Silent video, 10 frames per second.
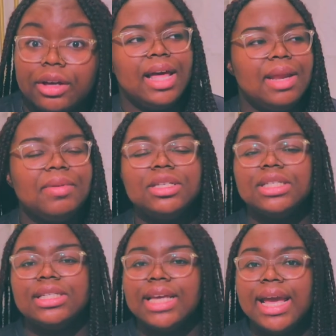And let me
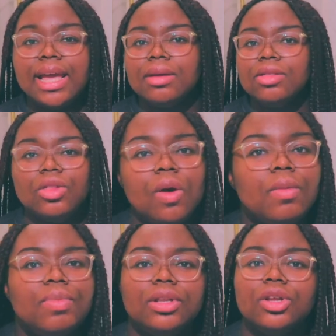just say, no
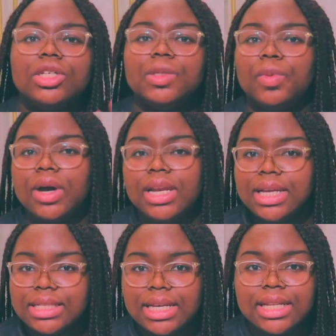one put no
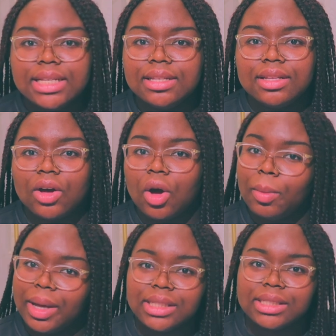spoilers in the
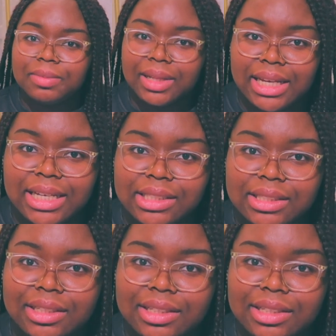comments, please.